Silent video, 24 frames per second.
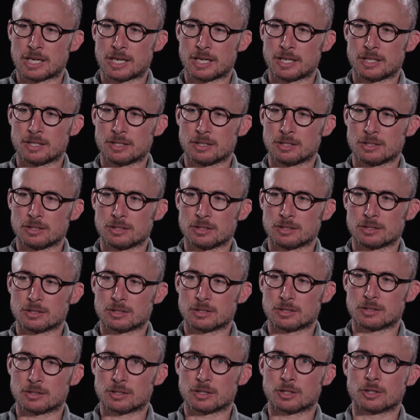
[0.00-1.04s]
a
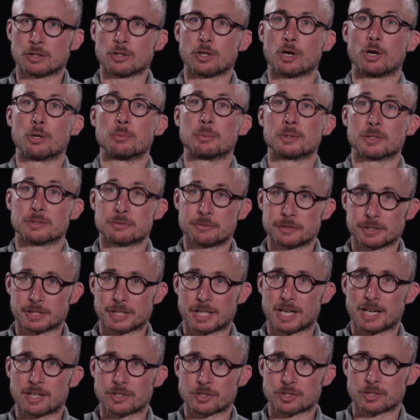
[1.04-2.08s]
global
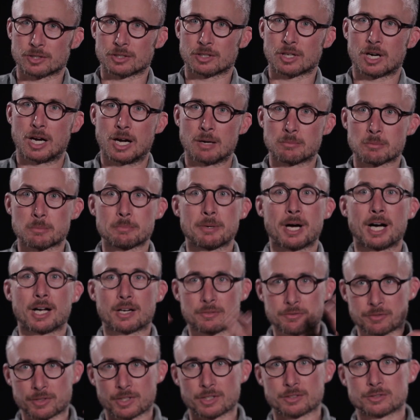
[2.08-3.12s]
affiliation, I'm a
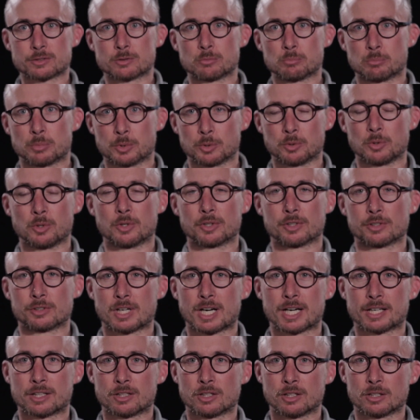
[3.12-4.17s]
part of this
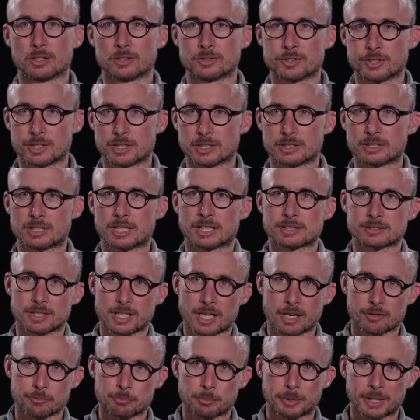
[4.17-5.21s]
broader ideology, it
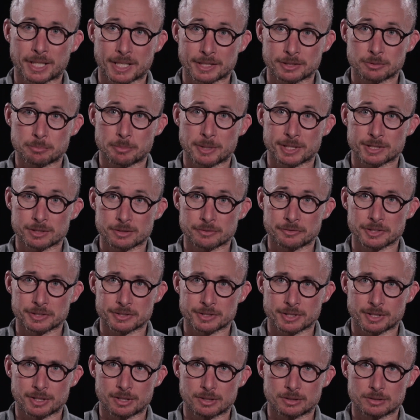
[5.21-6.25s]
doesn't have place
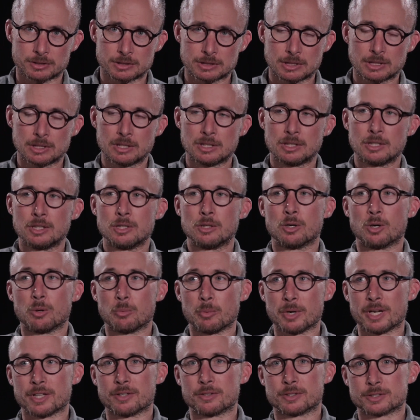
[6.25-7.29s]
specificity,
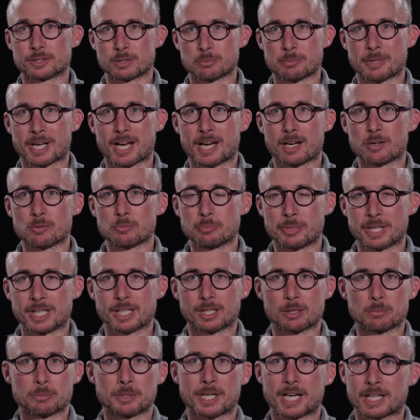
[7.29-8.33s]
or whether it's about
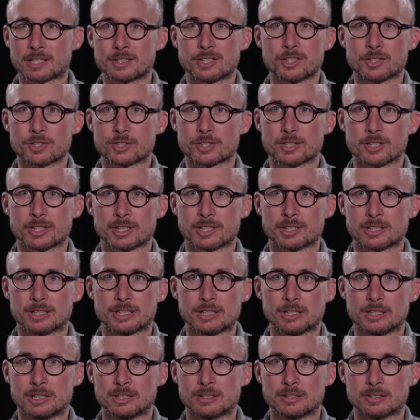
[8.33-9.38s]
being a practitioner
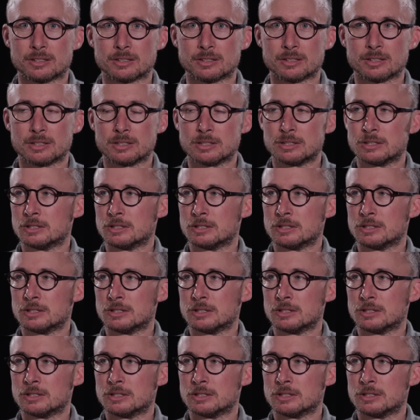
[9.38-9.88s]
in